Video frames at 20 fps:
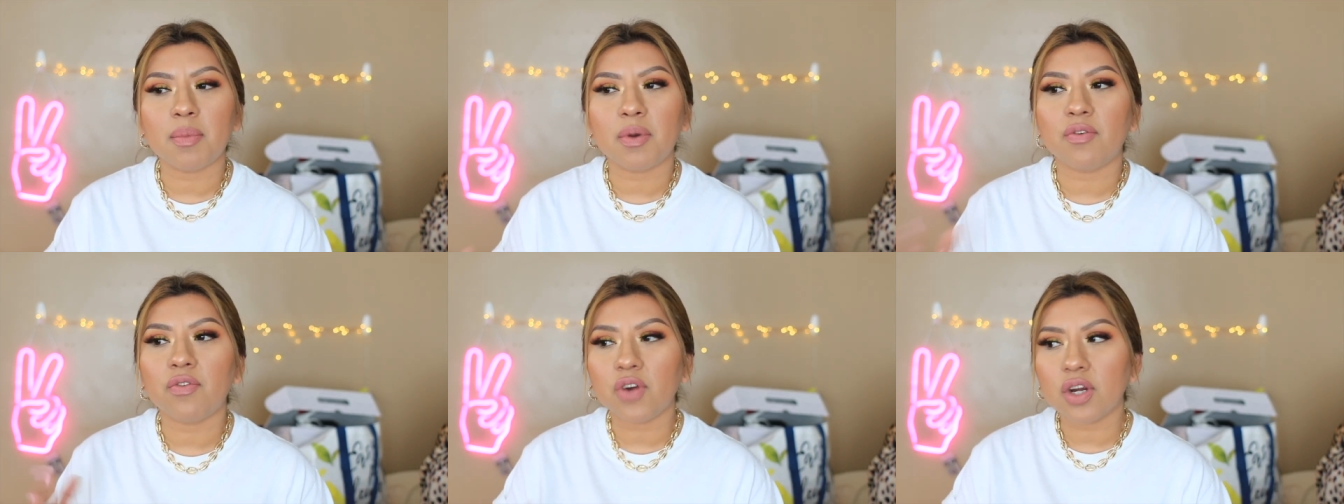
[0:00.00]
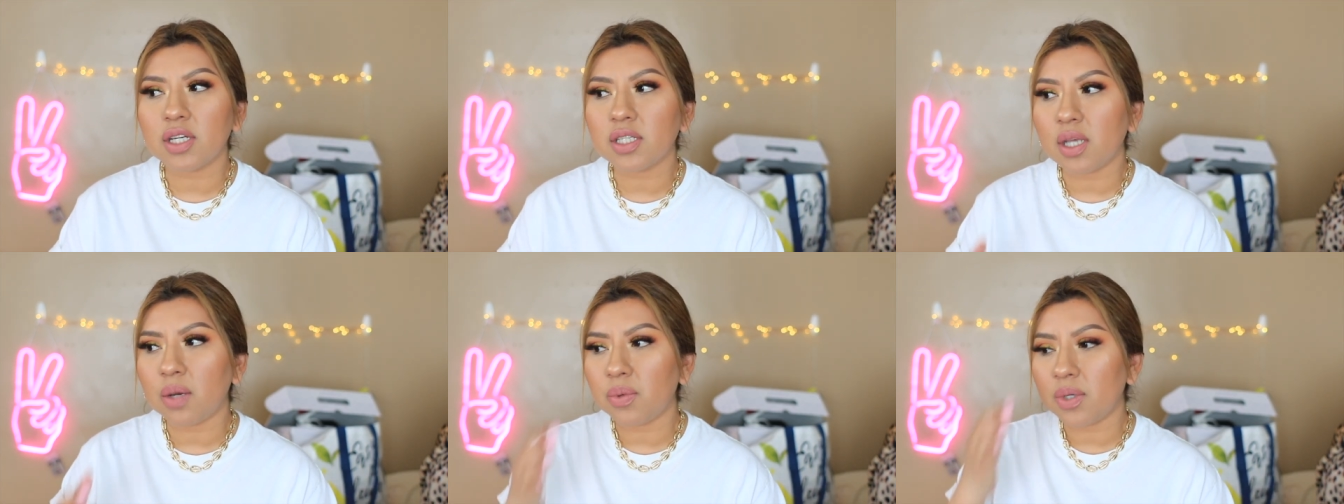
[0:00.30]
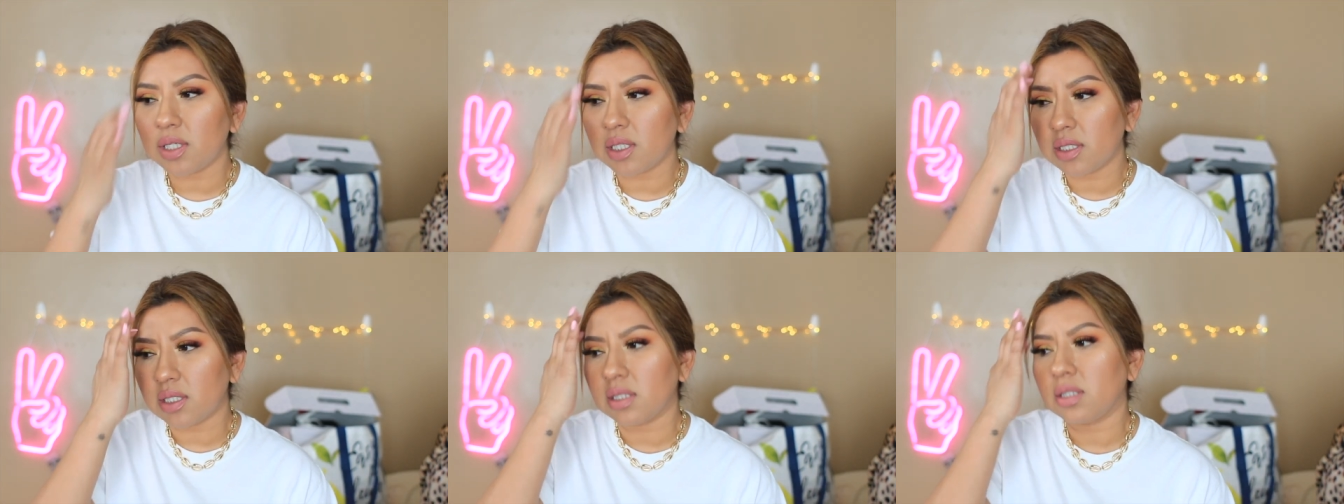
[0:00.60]
But first I
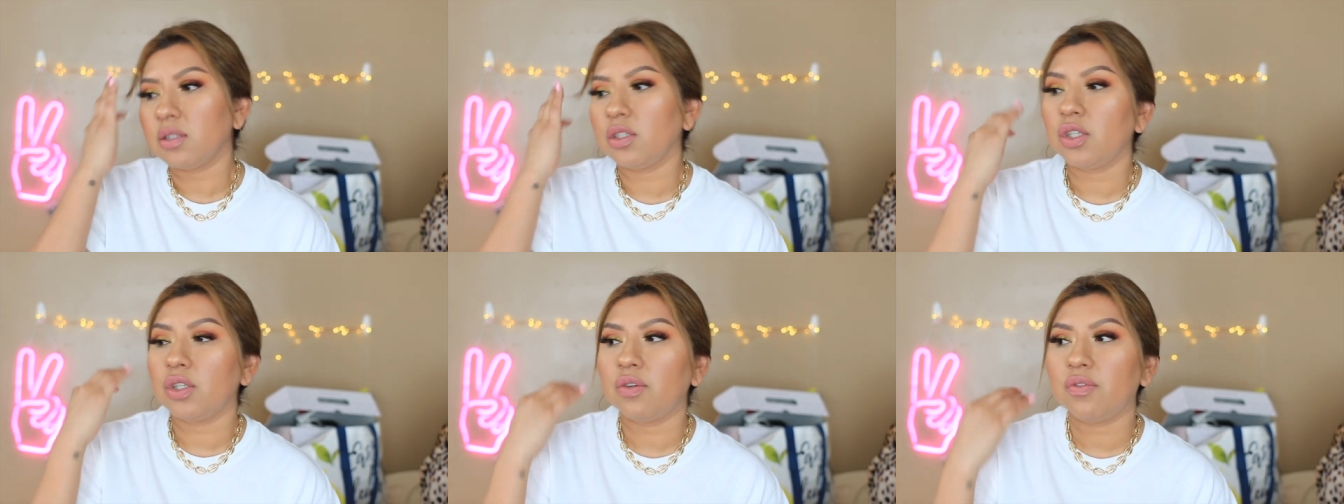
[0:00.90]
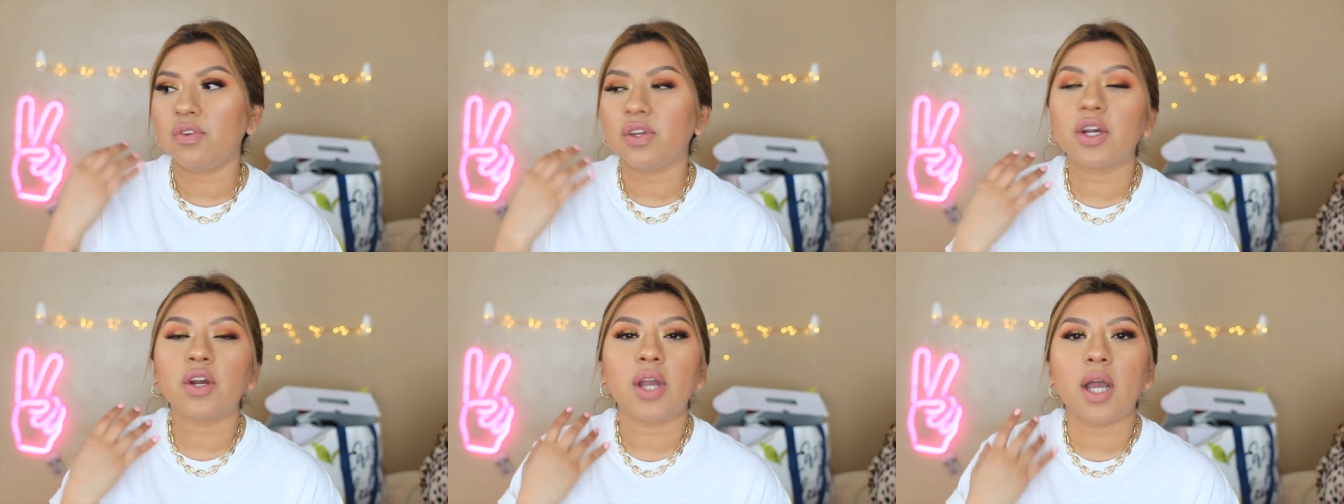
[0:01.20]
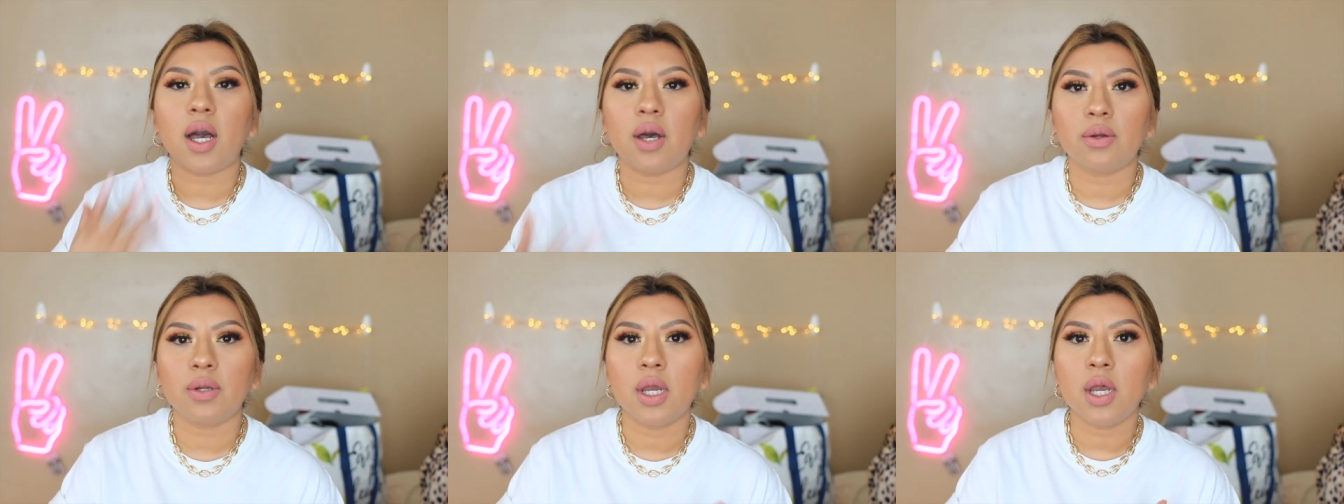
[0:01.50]
want to, you know, figure
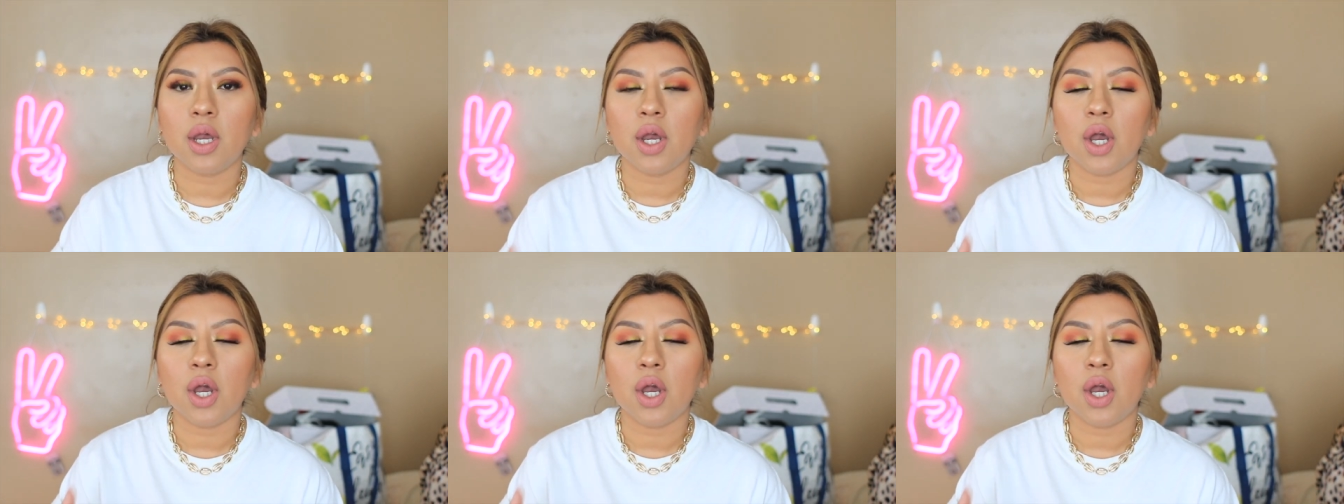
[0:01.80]
out